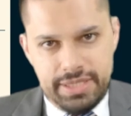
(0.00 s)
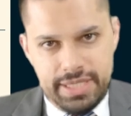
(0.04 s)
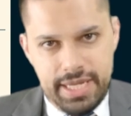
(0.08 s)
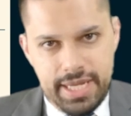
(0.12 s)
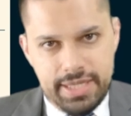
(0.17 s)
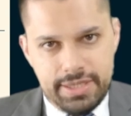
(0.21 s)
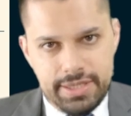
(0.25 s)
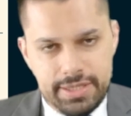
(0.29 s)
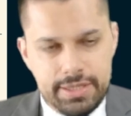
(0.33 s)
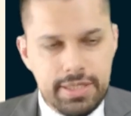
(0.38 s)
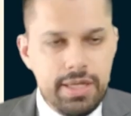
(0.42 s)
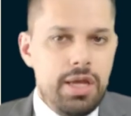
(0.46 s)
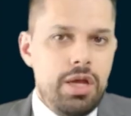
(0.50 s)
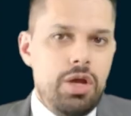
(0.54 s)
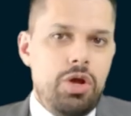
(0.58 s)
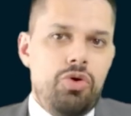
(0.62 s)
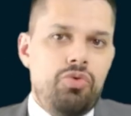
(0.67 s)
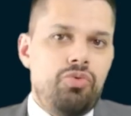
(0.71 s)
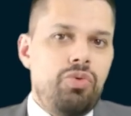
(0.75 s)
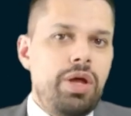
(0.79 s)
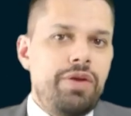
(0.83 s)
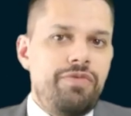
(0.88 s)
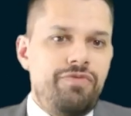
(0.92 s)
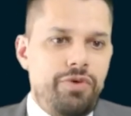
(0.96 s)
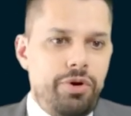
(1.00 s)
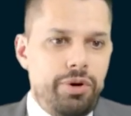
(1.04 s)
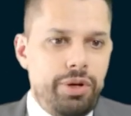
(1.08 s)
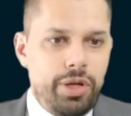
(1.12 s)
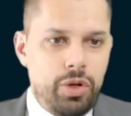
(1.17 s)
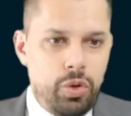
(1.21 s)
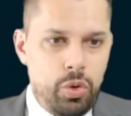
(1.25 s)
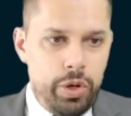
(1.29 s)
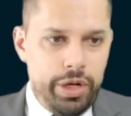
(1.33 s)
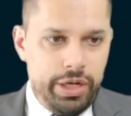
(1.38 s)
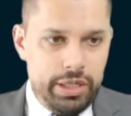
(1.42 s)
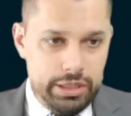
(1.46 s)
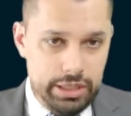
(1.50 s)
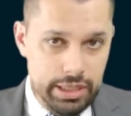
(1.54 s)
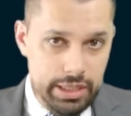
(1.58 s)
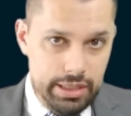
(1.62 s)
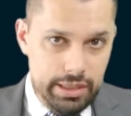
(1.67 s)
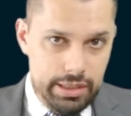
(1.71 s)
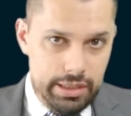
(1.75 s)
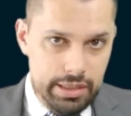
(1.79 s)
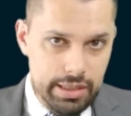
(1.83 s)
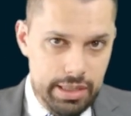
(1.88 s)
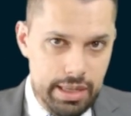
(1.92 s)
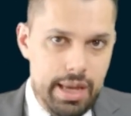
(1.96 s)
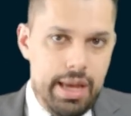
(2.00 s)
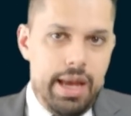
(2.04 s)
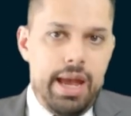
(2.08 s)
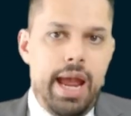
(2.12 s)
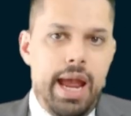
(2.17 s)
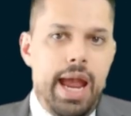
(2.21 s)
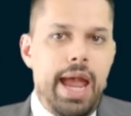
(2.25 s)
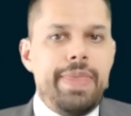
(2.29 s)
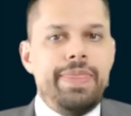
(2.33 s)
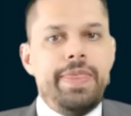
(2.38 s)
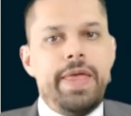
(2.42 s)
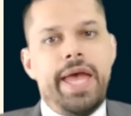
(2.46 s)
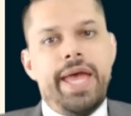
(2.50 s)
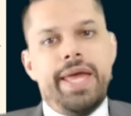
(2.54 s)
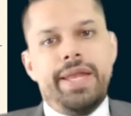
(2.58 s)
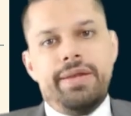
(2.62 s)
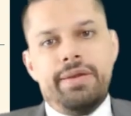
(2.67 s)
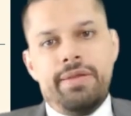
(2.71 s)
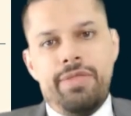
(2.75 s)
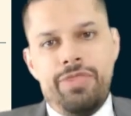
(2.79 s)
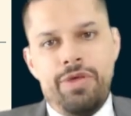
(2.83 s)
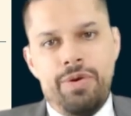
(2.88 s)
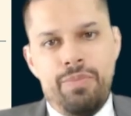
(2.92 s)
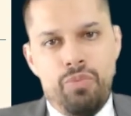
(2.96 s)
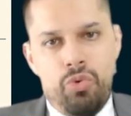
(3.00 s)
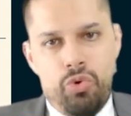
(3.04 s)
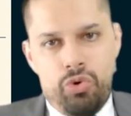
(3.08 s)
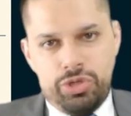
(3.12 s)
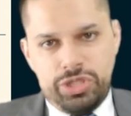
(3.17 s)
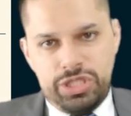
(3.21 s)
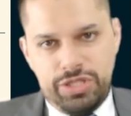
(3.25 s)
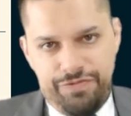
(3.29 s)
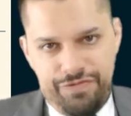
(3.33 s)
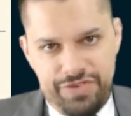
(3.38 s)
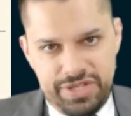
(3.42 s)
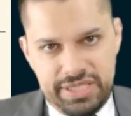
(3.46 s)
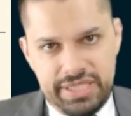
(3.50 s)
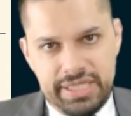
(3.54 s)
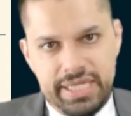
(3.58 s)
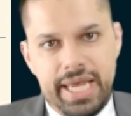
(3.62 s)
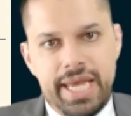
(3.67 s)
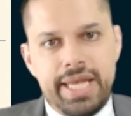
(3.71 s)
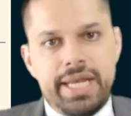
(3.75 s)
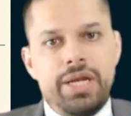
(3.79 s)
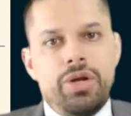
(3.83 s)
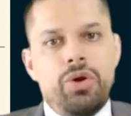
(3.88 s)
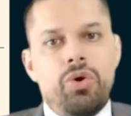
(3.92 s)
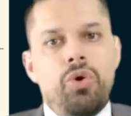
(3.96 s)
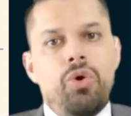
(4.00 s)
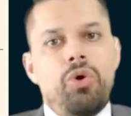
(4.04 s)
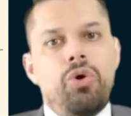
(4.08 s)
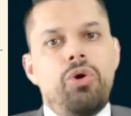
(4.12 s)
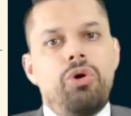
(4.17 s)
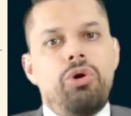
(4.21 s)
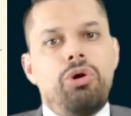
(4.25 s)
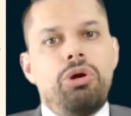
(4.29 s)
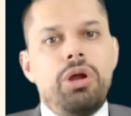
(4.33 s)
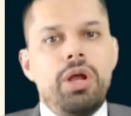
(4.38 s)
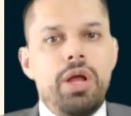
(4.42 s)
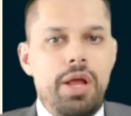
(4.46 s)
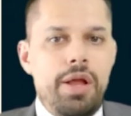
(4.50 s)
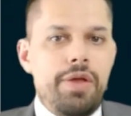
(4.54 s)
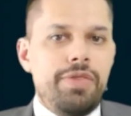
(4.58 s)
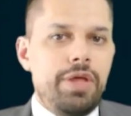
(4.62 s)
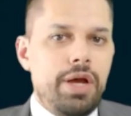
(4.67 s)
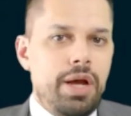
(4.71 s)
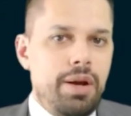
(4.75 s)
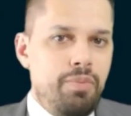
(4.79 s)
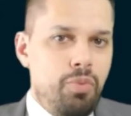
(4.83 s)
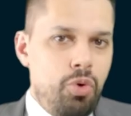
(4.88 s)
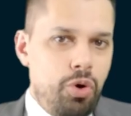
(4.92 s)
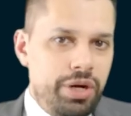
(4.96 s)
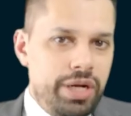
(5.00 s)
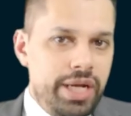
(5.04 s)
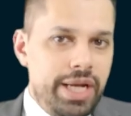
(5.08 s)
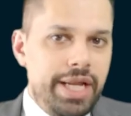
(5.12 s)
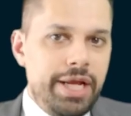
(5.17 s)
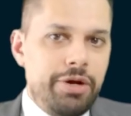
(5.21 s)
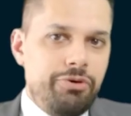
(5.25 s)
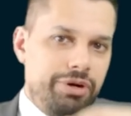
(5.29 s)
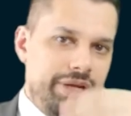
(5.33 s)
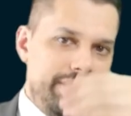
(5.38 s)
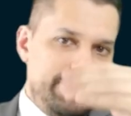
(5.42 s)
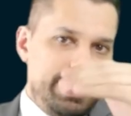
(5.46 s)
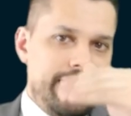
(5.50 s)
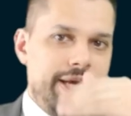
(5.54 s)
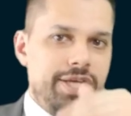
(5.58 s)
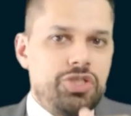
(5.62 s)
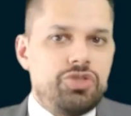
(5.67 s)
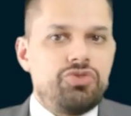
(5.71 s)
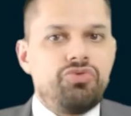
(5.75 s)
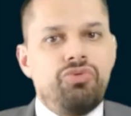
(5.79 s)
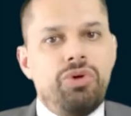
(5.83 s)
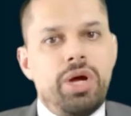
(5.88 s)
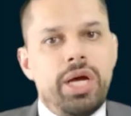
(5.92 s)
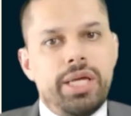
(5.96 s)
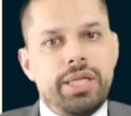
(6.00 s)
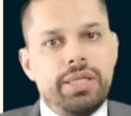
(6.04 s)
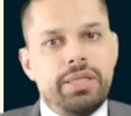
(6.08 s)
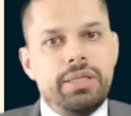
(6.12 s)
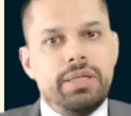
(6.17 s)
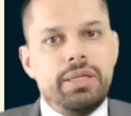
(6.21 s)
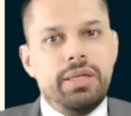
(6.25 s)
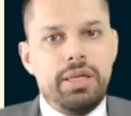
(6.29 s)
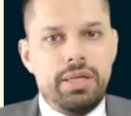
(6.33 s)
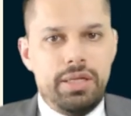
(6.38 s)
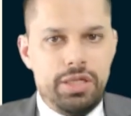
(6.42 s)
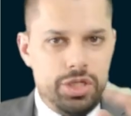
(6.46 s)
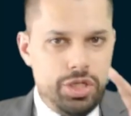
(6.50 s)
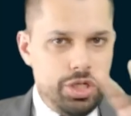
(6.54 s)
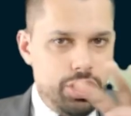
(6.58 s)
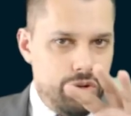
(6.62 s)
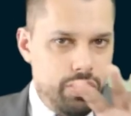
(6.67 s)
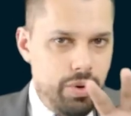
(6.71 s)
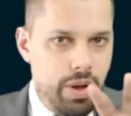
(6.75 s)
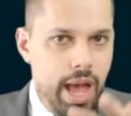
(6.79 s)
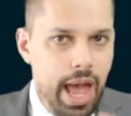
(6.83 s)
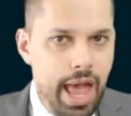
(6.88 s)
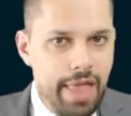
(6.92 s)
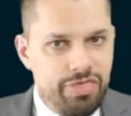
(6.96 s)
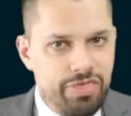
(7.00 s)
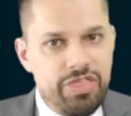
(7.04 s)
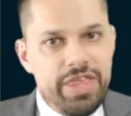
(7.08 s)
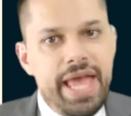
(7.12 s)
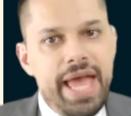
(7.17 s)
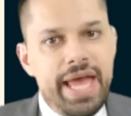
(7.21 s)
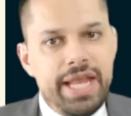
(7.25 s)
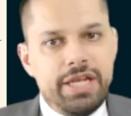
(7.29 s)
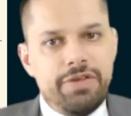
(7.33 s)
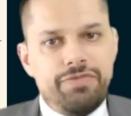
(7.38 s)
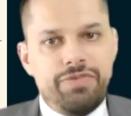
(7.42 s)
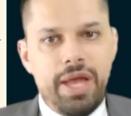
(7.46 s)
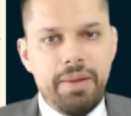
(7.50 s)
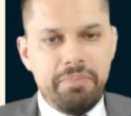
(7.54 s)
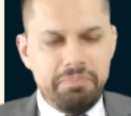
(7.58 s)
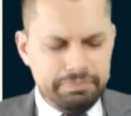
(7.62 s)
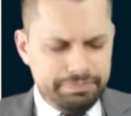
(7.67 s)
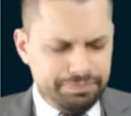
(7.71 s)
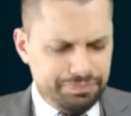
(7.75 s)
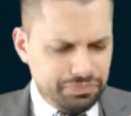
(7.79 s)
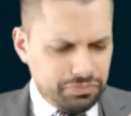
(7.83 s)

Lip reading: tests run very quickly, and then the more sophisticated or the more nitty-gritty tests run, at the end of that.